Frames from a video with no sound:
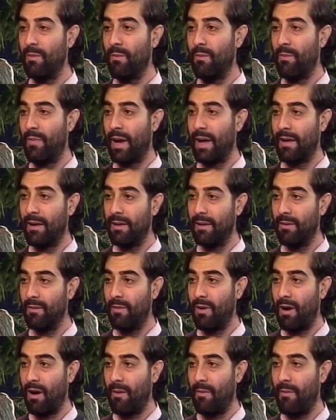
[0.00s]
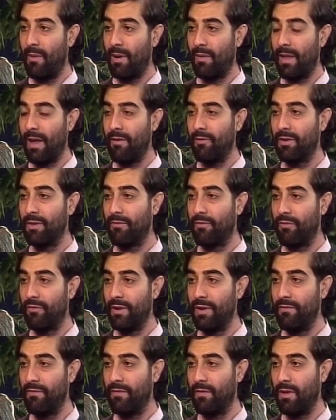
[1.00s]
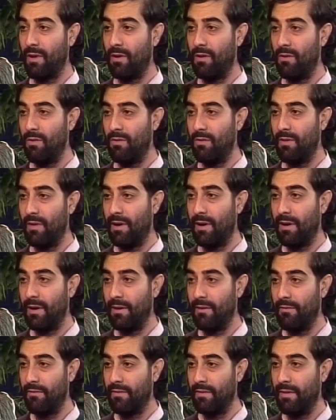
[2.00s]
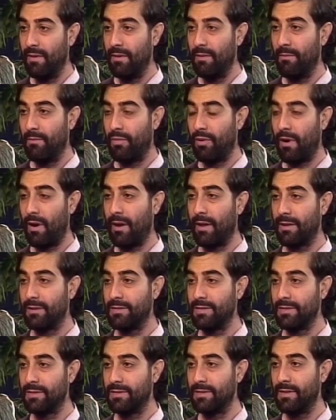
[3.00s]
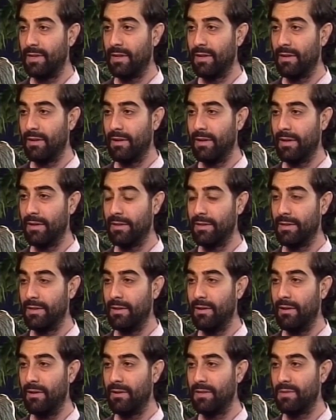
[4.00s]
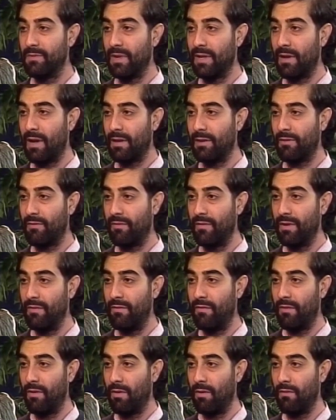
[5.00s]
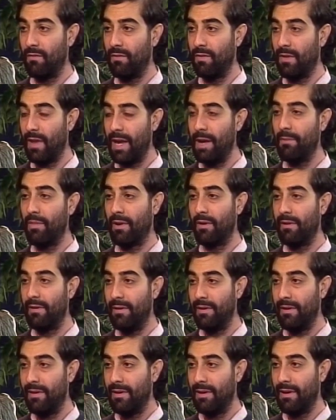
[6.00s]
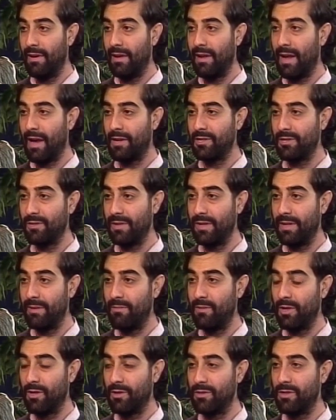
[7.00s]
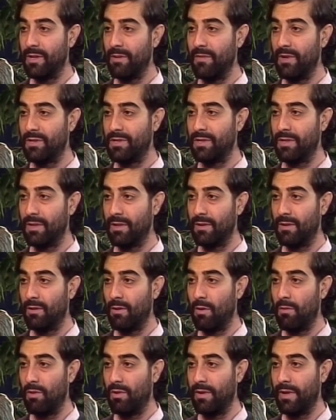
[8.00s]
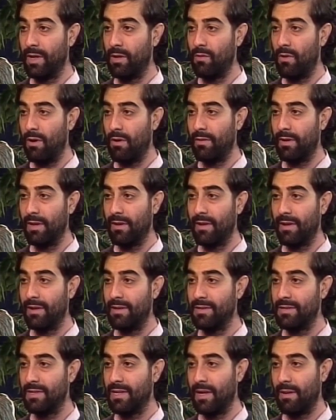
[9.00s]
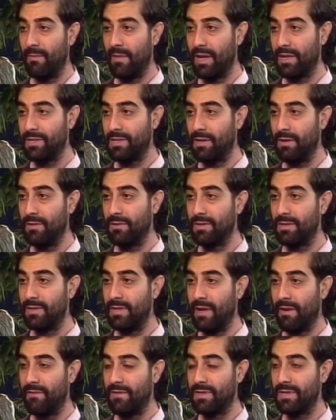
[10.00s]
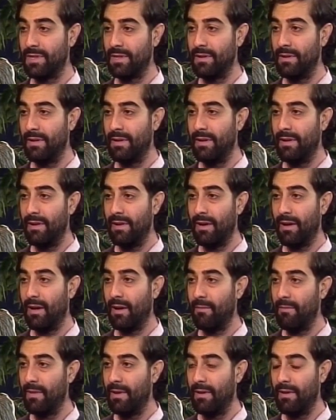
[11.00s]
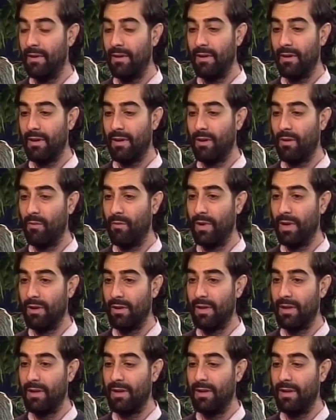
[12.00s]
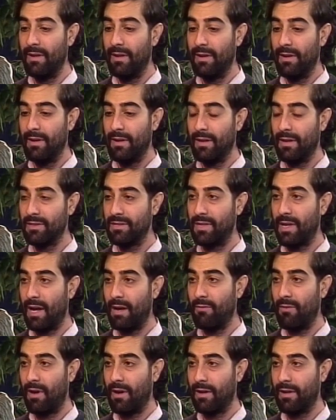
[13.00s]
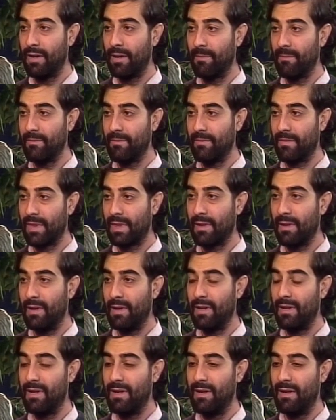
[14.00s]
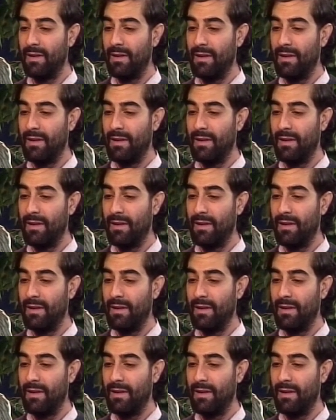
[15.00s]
by allowing the free flow of products and goods, but not the free flow of labor, it actually contributes to global inequality. Like you said, Mexico's deficit, really skyrocketing. And